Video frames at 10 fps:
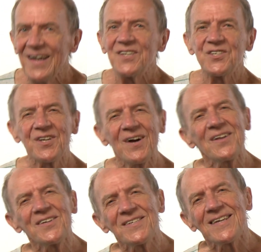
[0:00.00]

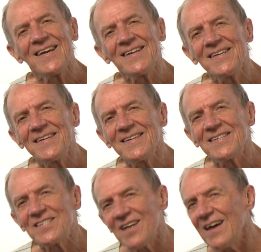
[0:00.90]
Scholars and
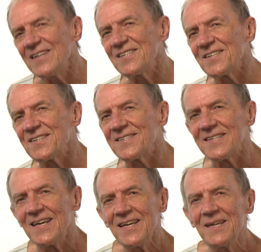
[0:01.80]

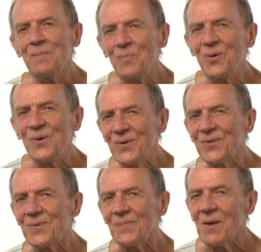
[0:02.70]
scientists
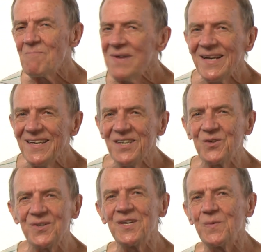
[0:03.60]
imported many
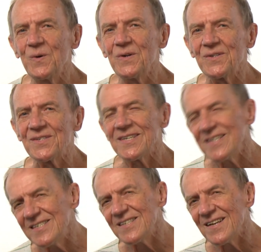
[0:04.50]
Greek words
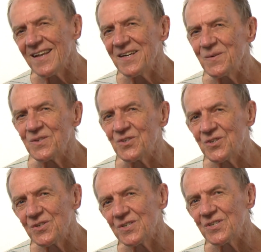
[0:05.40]
into the language
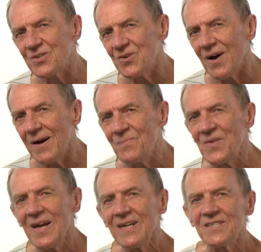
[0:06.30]
to describe
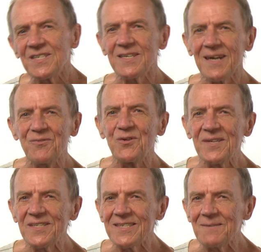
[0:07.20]

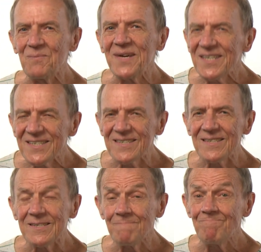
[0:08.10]
discoveries in
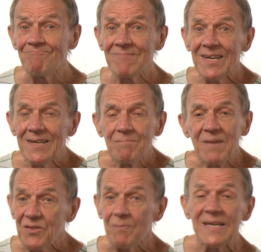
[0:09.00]
medicine,
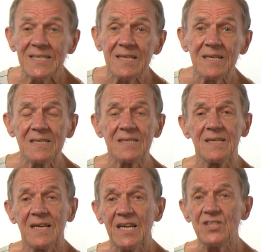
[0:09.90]
mathematics,
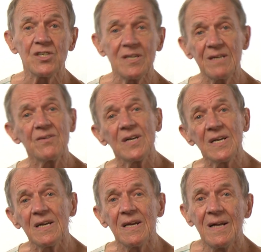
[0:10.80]

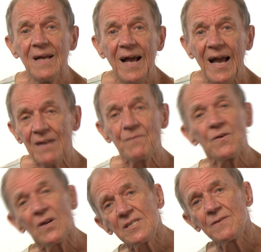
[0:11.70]
engineering, and
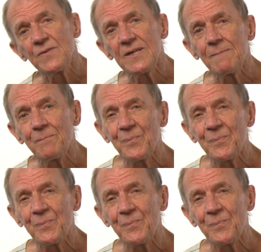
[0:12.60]
philosophy.